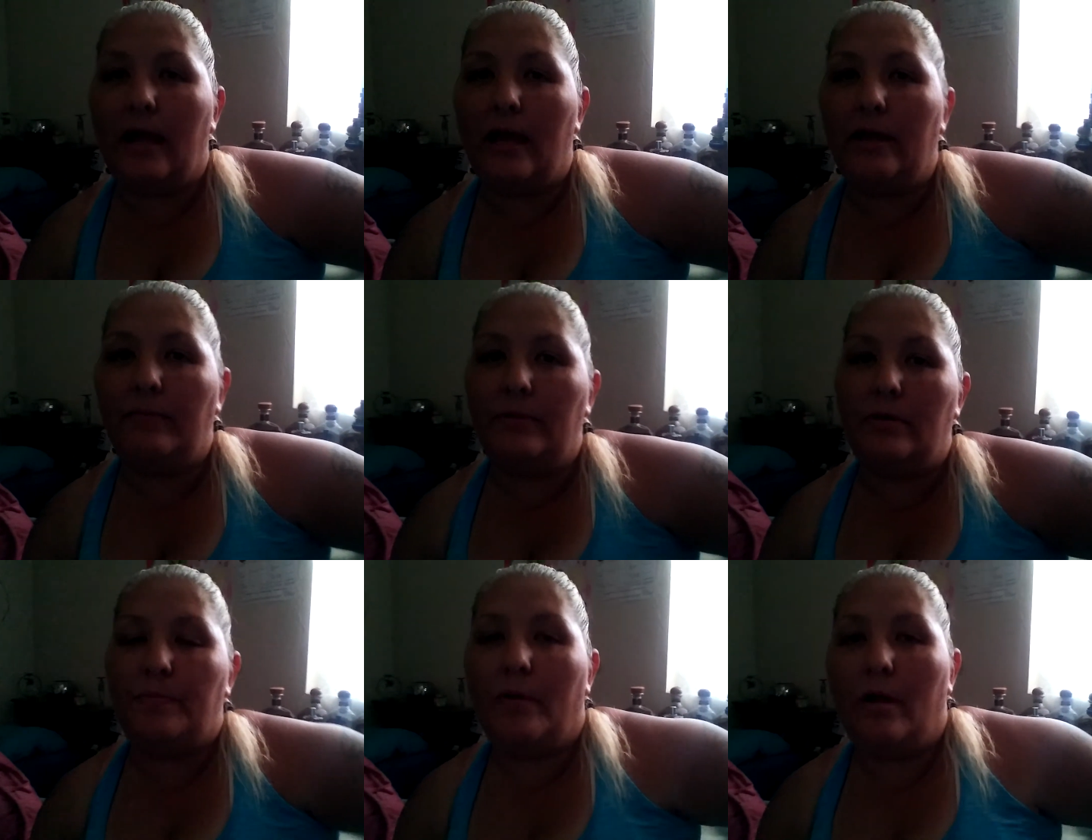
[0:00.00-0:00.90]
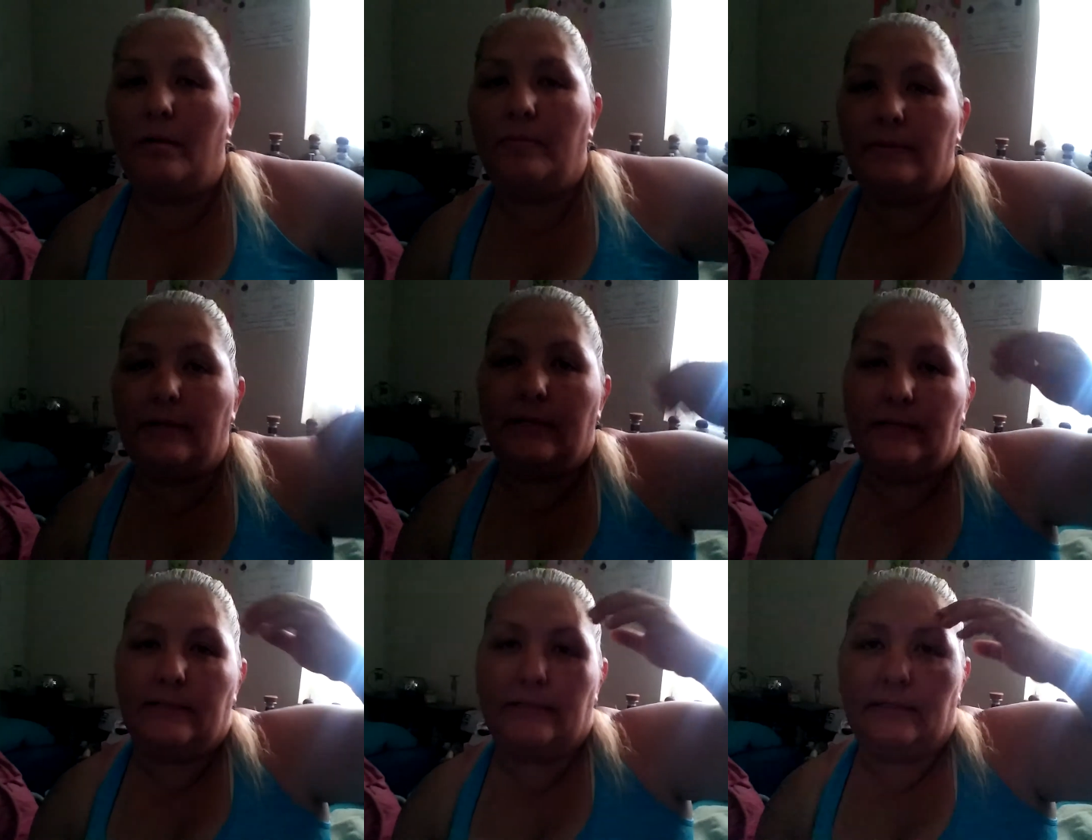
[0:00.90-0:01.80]
I will
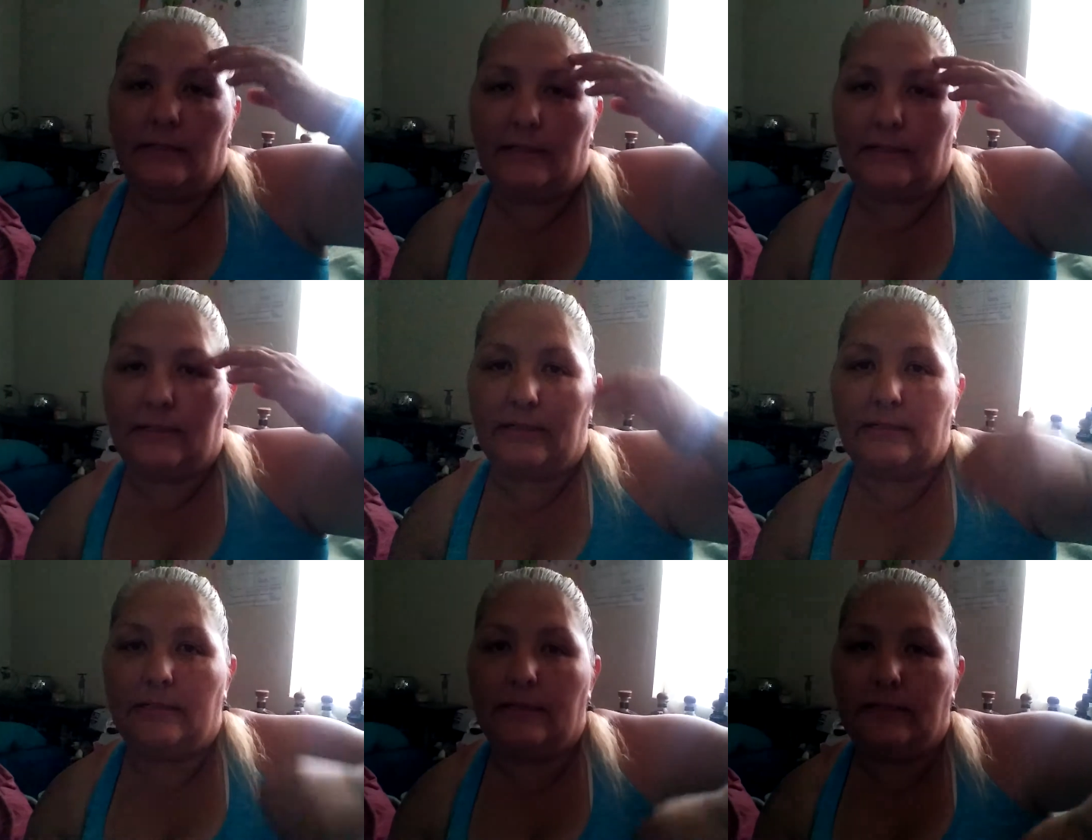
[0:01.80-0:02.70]
probably, uh,